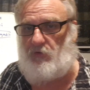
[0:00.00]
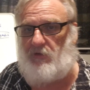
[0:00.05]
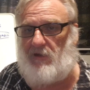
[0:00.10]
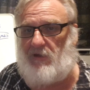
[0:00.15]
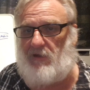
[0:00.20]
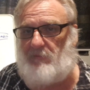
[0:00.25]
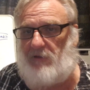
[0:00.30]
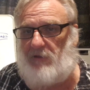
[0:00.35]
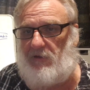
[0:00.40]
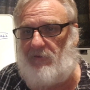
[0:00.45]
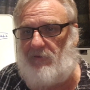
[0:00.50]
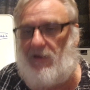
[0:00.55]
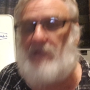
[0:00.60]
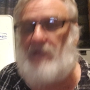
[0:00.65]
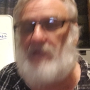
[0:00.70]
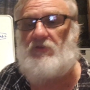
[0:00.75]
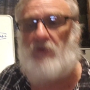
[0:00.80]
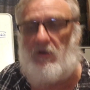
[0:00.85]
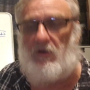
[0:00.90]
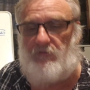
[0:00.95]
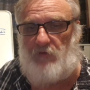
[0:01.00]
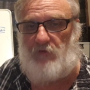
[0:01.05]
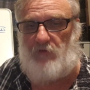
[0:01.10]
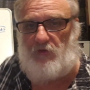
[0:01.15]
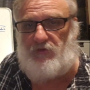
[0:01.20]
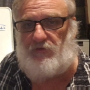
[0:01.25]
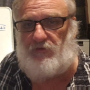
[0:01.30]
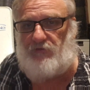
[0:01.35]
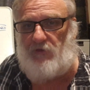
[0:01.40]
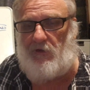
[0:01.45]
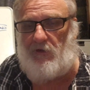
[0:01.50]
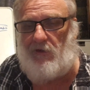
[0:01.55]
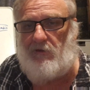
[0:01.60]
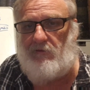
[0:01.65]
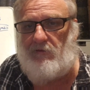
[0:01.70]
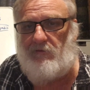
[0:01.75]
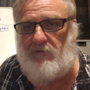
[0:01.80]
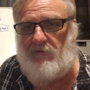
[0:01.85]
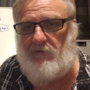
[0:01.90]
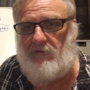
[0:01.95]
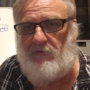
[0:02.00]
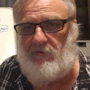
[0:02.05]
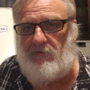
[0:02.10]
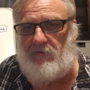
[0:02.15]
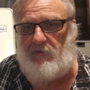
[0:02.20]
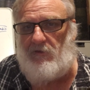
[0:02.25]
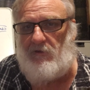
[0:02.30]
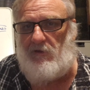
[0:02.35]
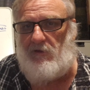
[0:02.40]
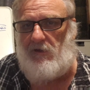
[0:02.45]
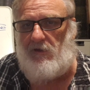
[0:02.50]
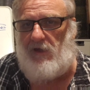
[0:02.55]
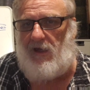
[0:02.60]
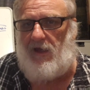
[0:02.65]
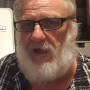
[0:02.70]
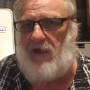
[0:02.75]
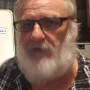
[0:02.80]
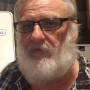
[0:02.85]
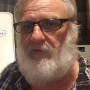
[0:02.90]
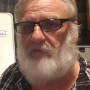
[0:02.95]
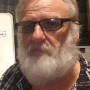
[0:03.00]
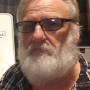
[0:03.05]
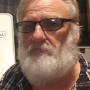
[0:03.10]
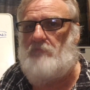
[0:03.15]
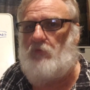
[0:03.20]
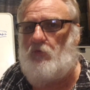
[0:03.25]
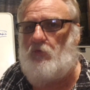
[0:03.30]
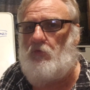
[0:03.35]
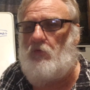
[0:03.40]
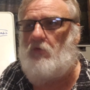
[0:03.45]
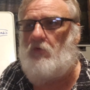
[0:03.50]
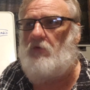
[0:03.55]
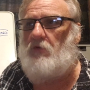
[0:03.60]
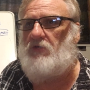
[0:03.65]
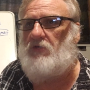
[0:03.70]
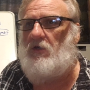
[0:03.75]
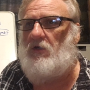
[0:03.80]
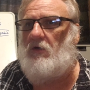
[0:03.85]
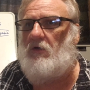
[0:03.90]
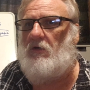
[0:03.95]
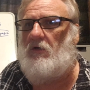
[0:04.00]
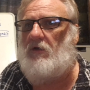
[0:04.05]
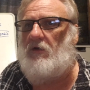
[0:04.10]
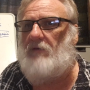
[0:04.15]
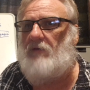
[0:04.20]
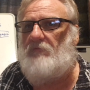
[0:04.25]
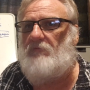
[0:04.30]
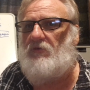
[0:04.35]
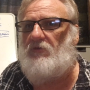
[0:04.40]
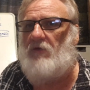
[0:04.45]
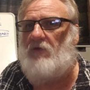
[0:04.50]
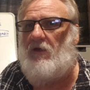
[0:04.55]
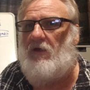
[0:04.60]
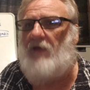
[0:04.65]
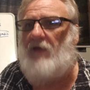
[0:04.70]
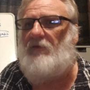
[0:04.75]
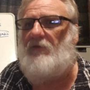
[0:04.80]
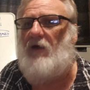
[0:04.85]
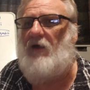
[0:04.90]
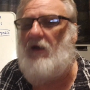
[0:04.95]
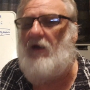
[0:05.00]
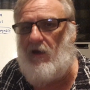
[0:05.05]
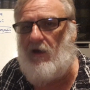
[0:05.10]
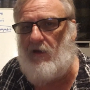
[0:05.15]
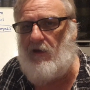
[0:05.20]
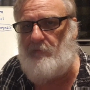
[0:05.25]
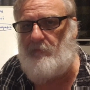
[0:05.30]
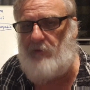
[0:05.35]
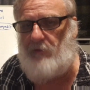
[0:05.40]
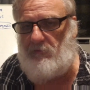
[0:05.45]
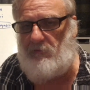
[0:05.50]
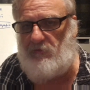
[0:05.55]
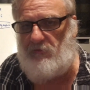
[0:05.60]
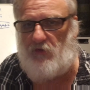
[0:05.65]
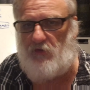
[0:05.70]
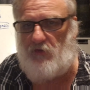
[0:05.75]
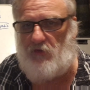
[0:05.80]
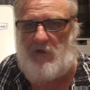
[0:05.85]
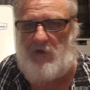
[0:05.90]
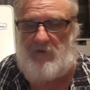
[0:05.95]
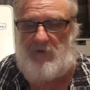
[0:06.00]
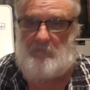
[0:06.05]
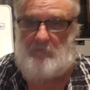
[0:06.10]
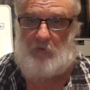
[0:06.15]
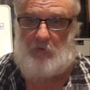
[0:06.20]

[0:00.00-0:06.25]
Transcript: who come in and they try to falsify it. And the more times and the harder people have tried and the